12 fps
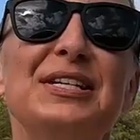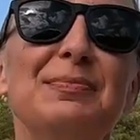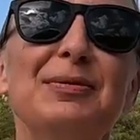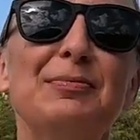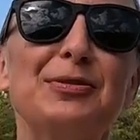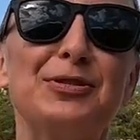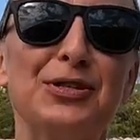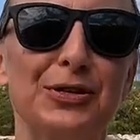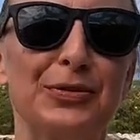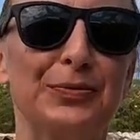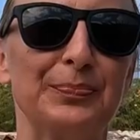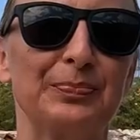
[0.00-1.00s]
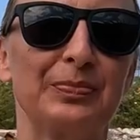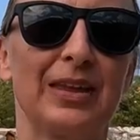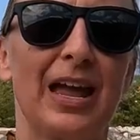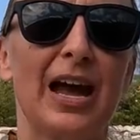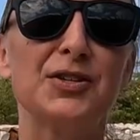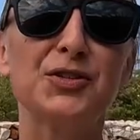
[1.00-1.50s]
Tip number 2.
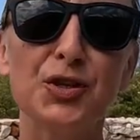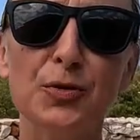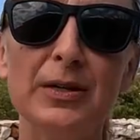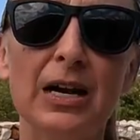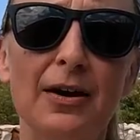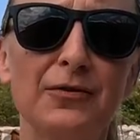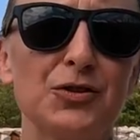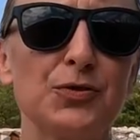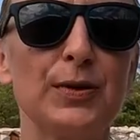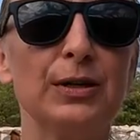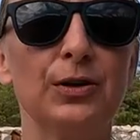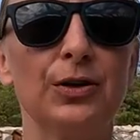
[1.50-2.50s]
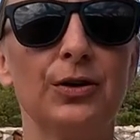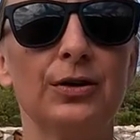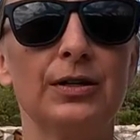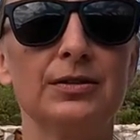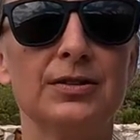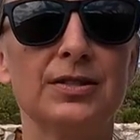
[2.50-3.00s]
As scuba divers, we learn
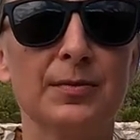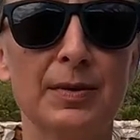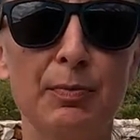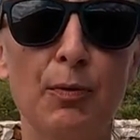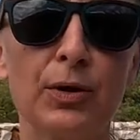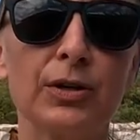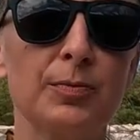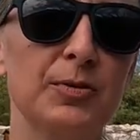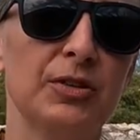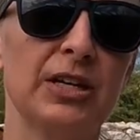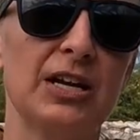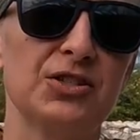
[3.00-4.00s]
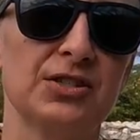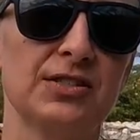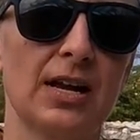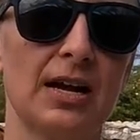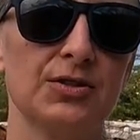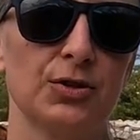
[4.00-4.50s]
some important communication
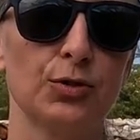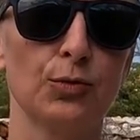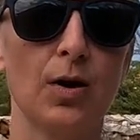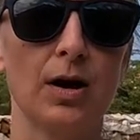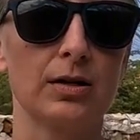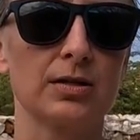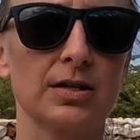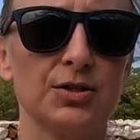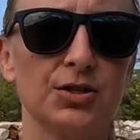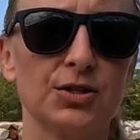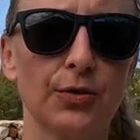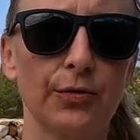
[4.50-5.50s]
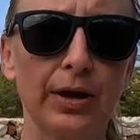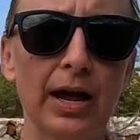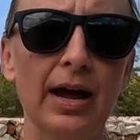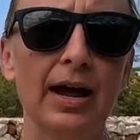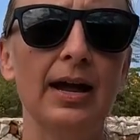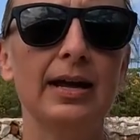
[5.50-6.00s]
signs underwater, such as
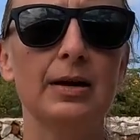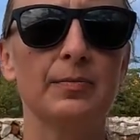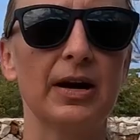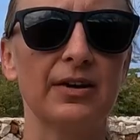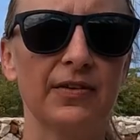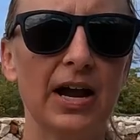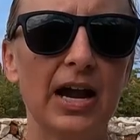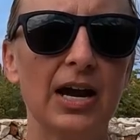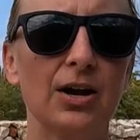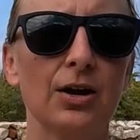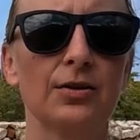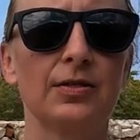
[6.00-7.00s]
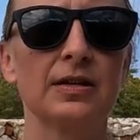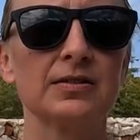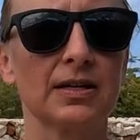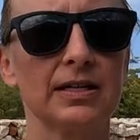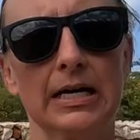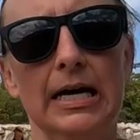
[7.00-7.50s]
okay, I'm out of air, things
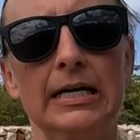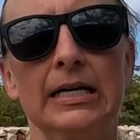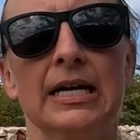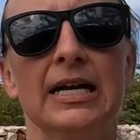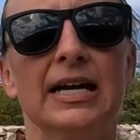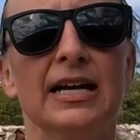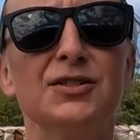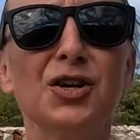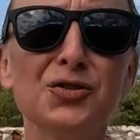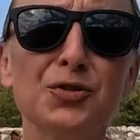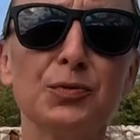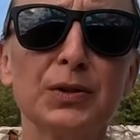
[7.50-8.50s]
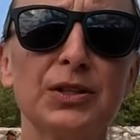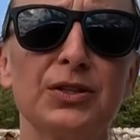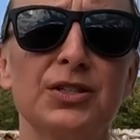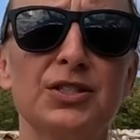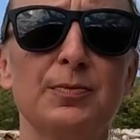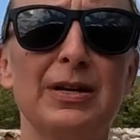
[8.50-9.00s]
like that. It's also really
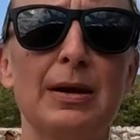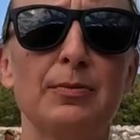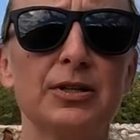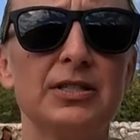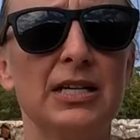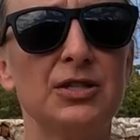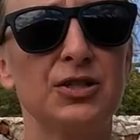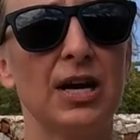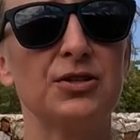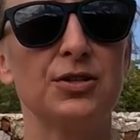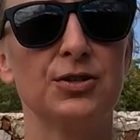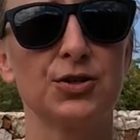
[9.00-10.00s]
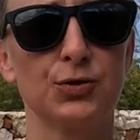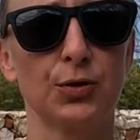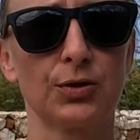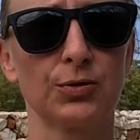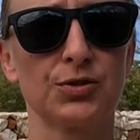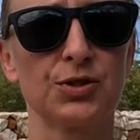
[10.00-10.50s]
good to be able to teach that to the
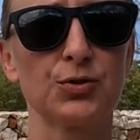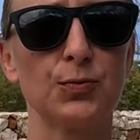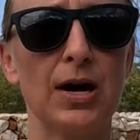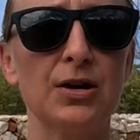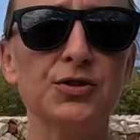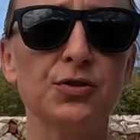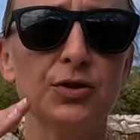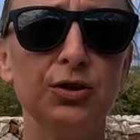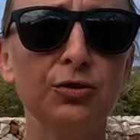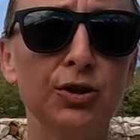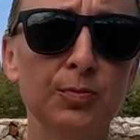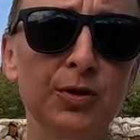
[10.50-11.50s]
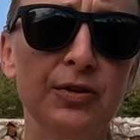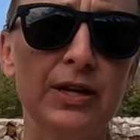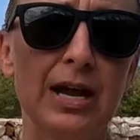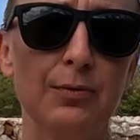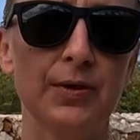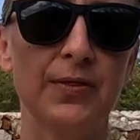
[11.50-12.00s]
snorkelers as well, so that you can
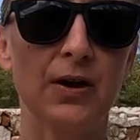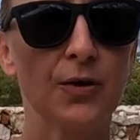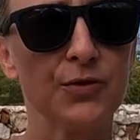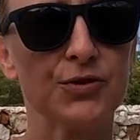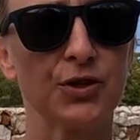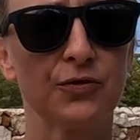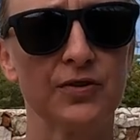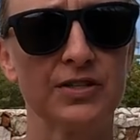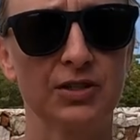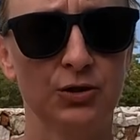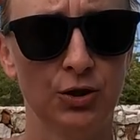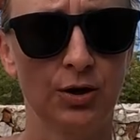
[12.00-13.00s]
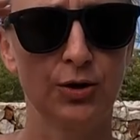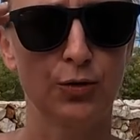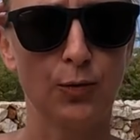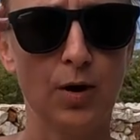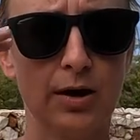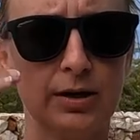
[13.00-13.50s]
communicate when they're on the surface and you're
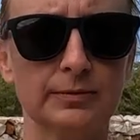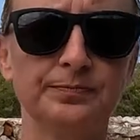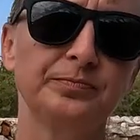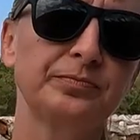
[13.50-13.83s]
underwater.